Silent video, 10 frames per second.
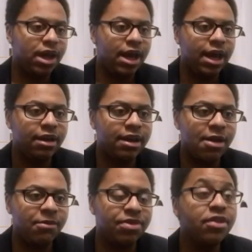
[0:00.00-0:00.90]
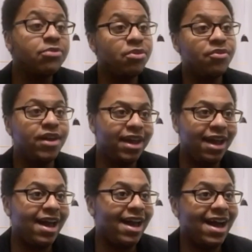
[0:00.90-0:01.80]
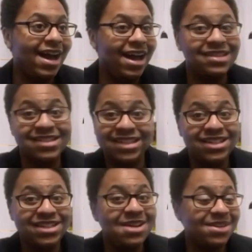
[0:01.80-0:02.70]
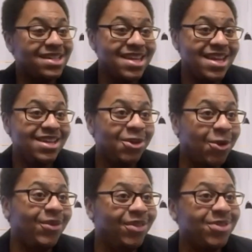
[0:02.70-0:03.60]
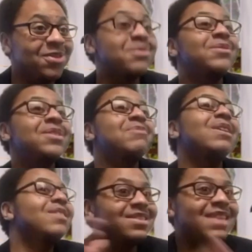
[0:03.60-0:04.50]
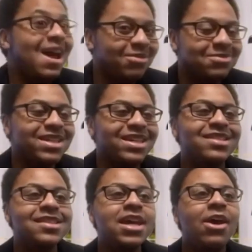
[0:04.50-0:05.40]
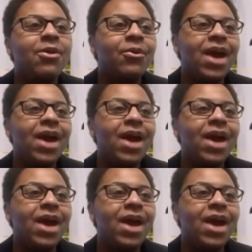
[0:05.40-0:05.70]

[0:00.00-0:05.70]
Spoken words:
And now with this movie, it's a cliche when I say, you know, this movie's better than that one because we're